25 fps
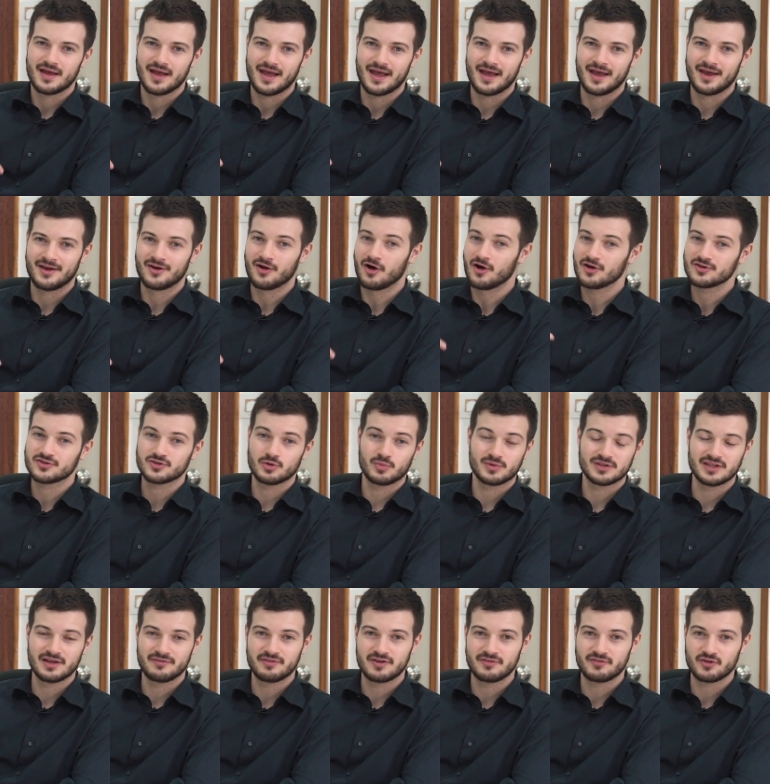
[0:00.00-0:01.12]
And also, we'd
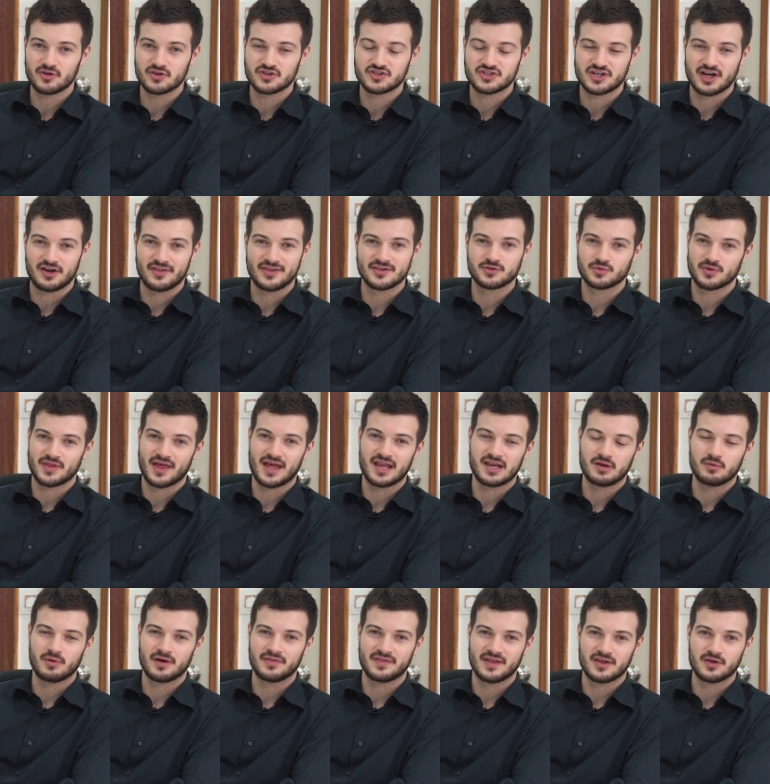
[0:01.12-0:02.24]
love it if you could share this with
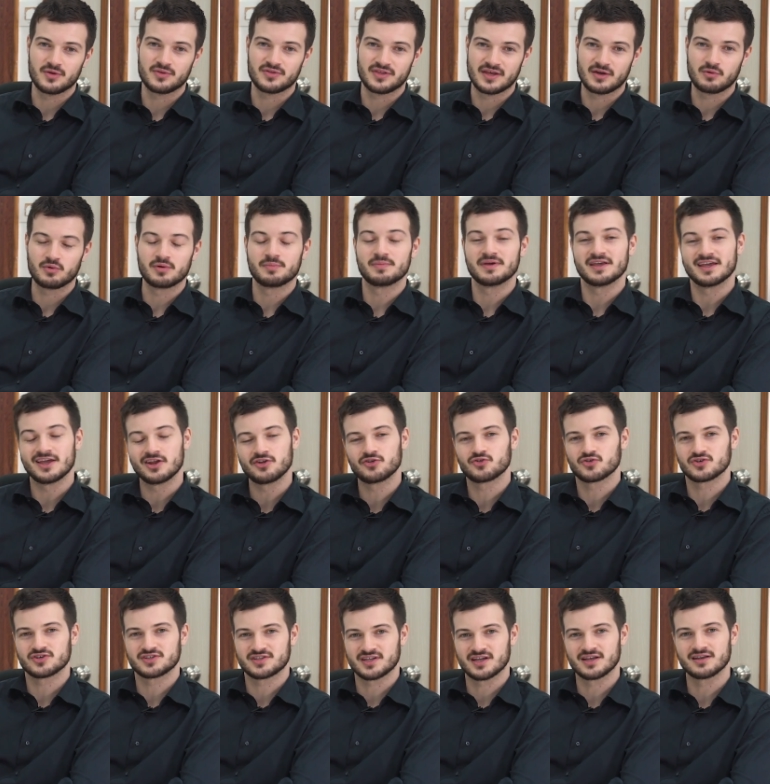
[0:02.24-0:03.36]
anyone that you think would be
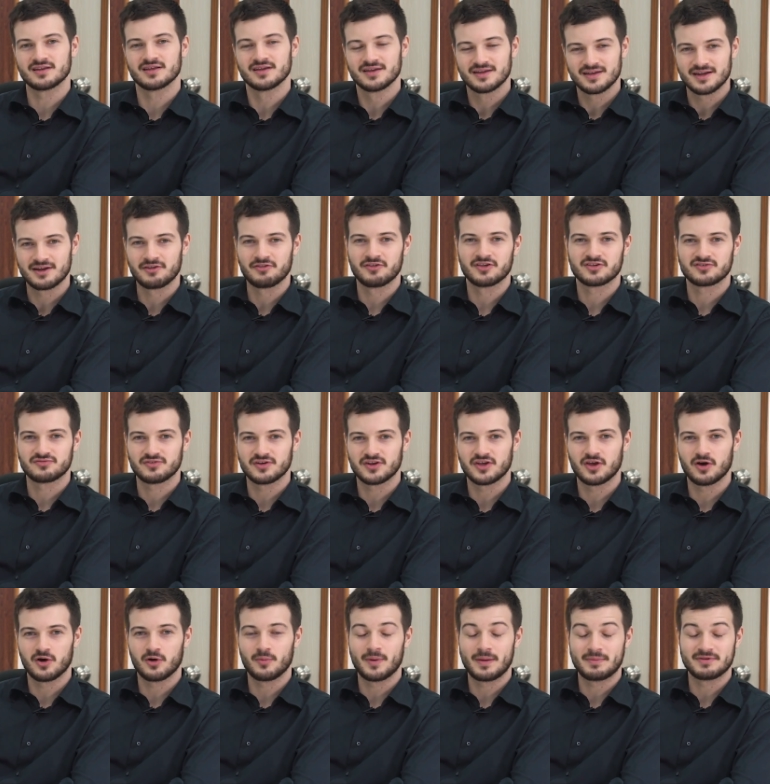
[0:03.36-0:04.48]
interested in this
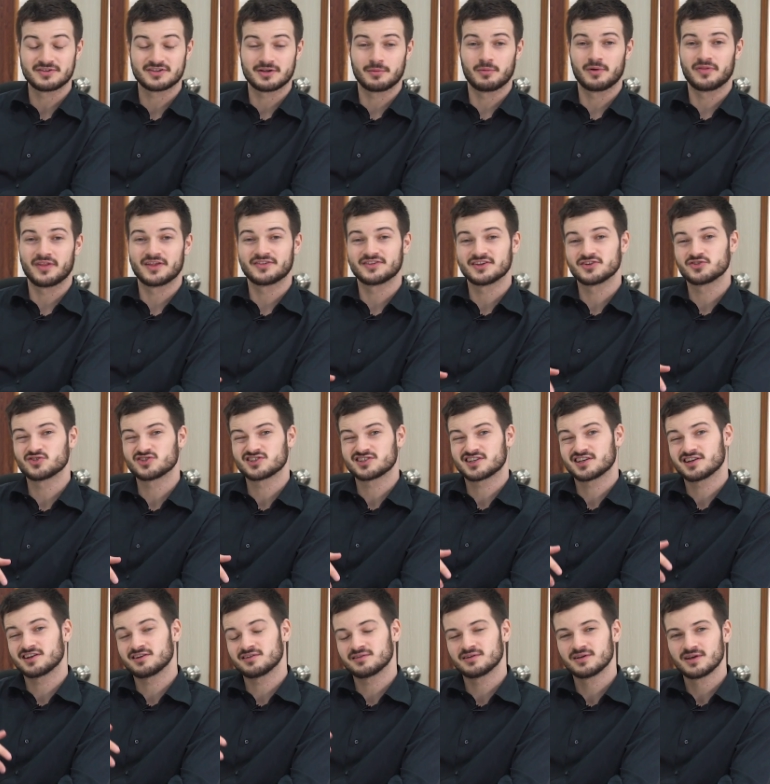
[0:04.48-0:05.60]
video, maybe someone that's
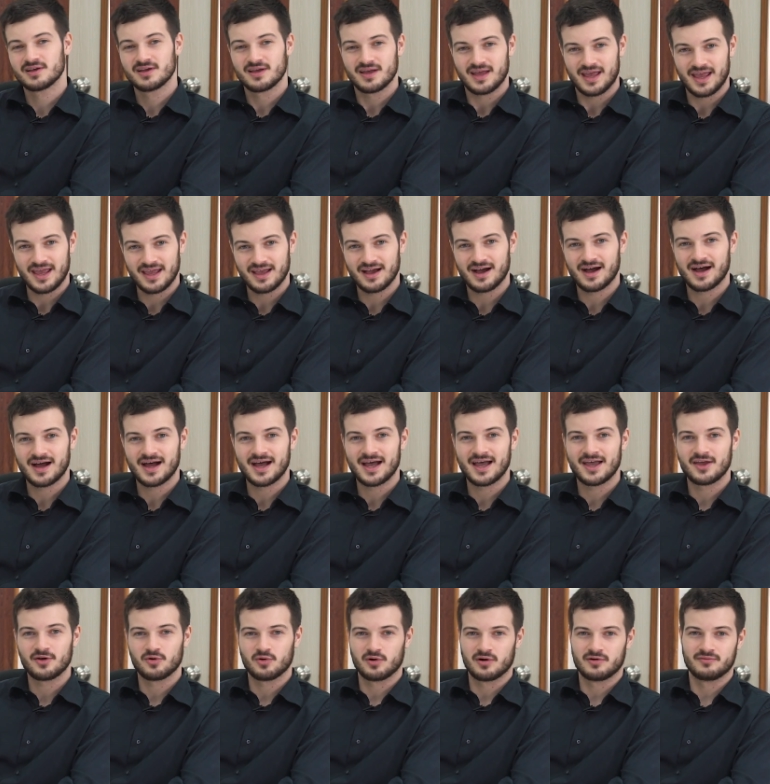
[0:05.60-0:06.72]
interested in
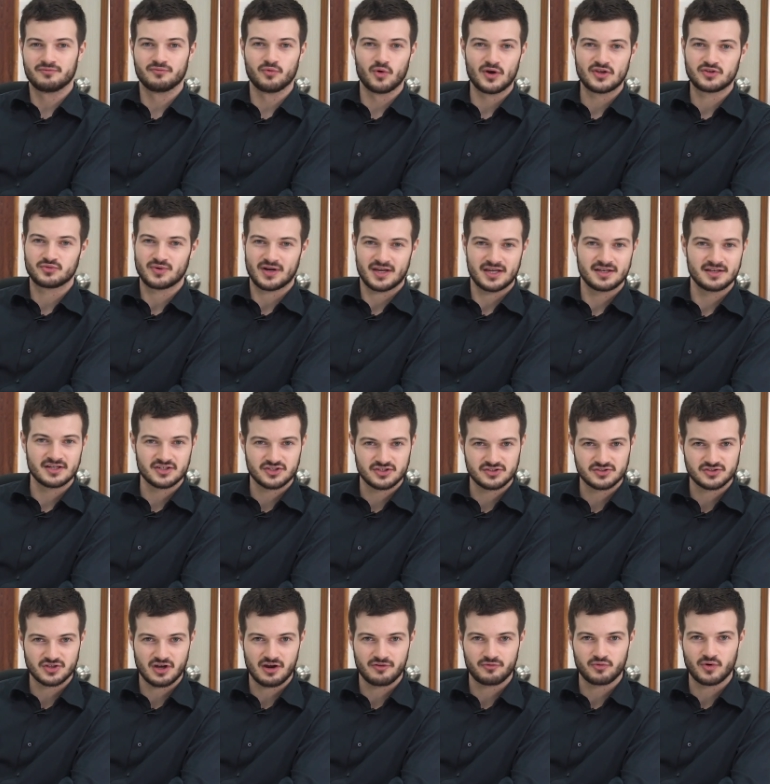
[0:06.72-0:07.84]
AI or voice recognition
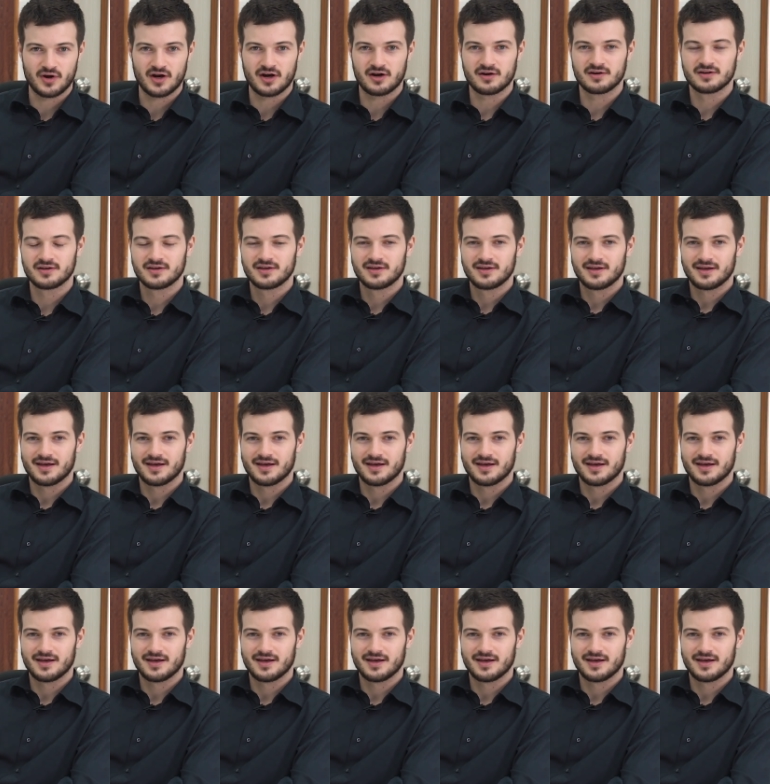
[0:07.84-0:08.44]
software.